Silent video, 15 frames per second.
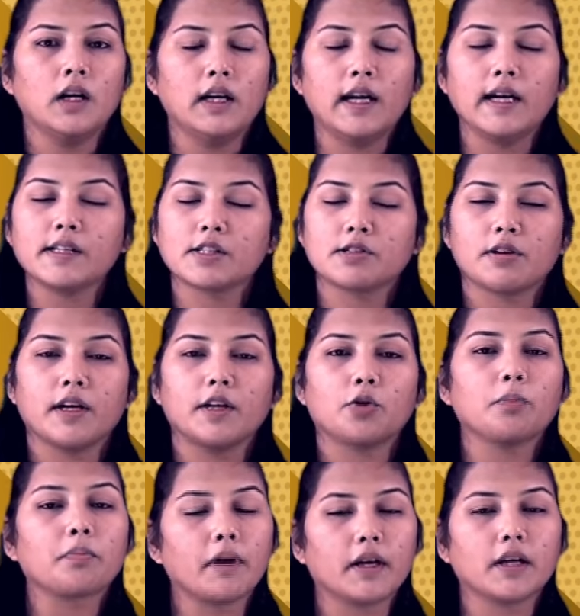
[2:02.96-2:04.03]
Let's try to
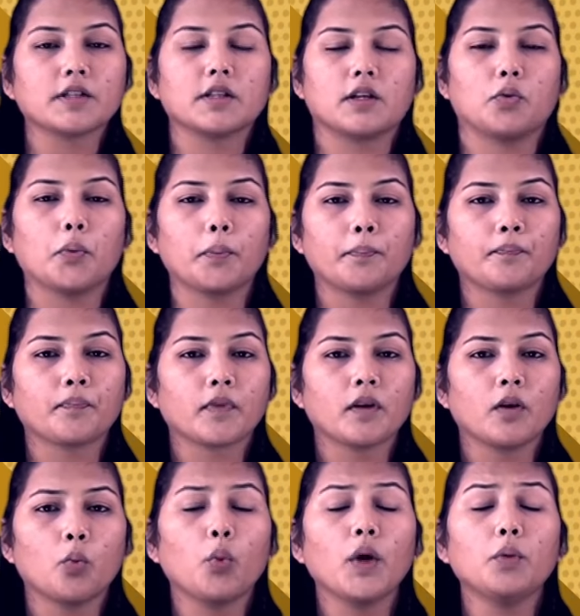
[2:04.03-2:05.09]
break it down.
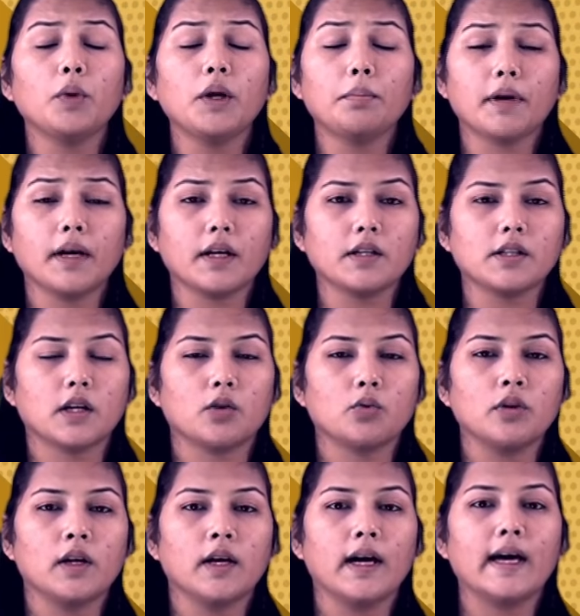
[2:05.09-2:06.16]
When we break it
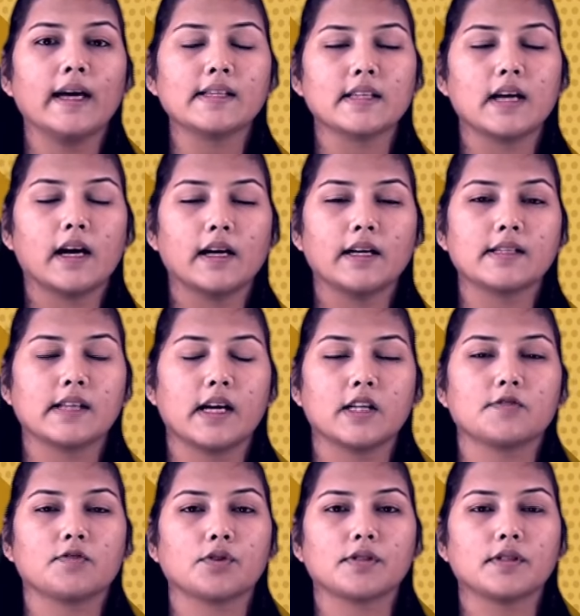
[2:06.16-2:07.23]
down, Si
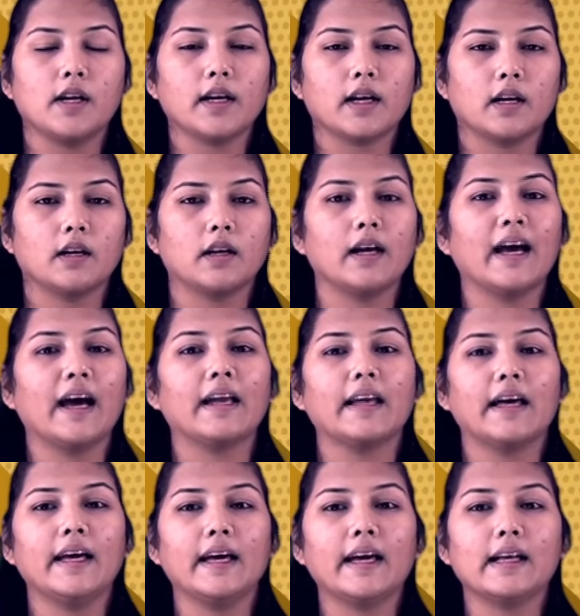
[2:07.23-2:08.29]
stands for silica
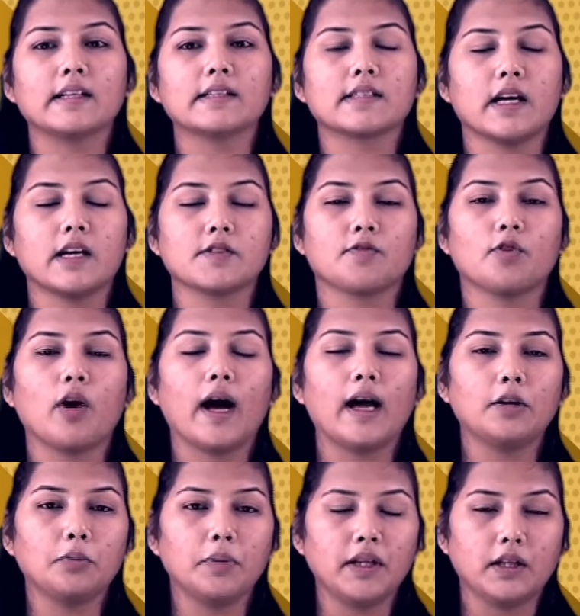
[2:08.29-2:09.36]
and Al stands for
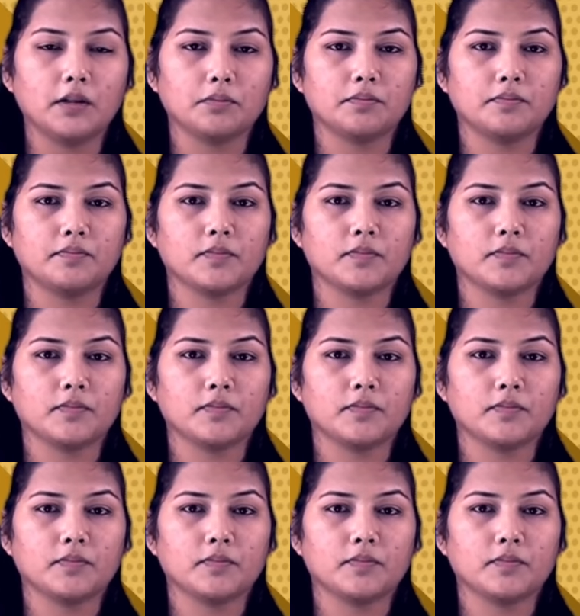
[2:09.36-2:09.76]
aluminium.